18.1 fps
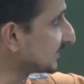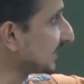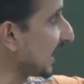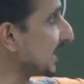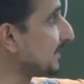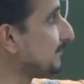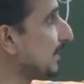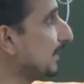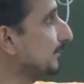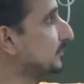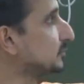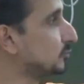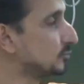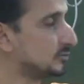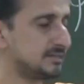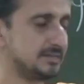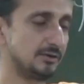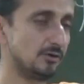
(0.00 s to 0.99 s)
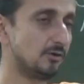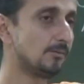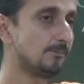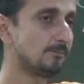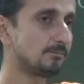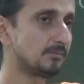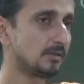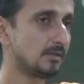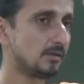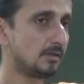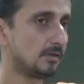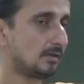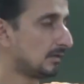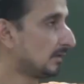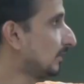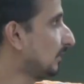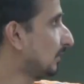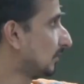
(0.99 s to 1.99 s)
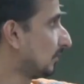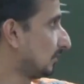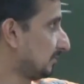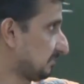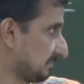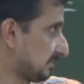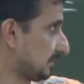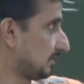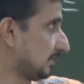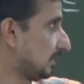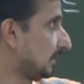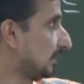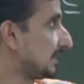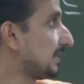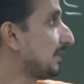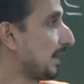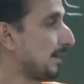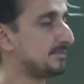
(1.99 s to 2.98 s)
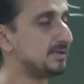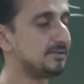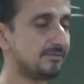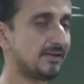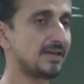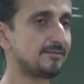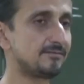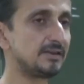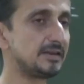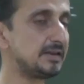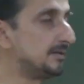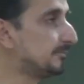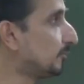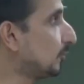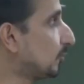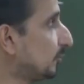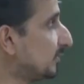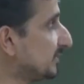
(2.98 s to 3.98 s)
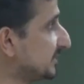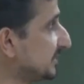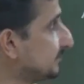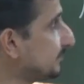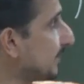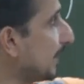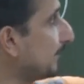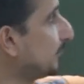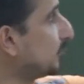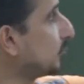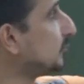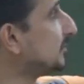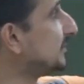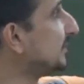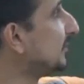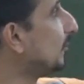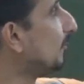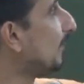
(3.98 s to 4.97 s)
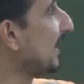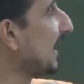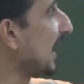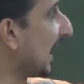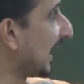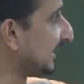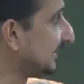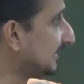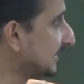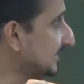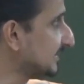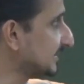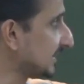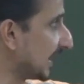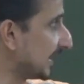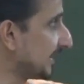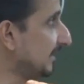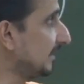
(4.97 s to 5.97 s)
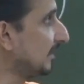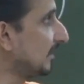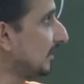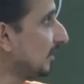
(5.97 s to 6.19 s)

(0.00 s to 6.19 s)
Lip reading: psi maps to 0, I mean if I have an input which is mapped to 0 by either psi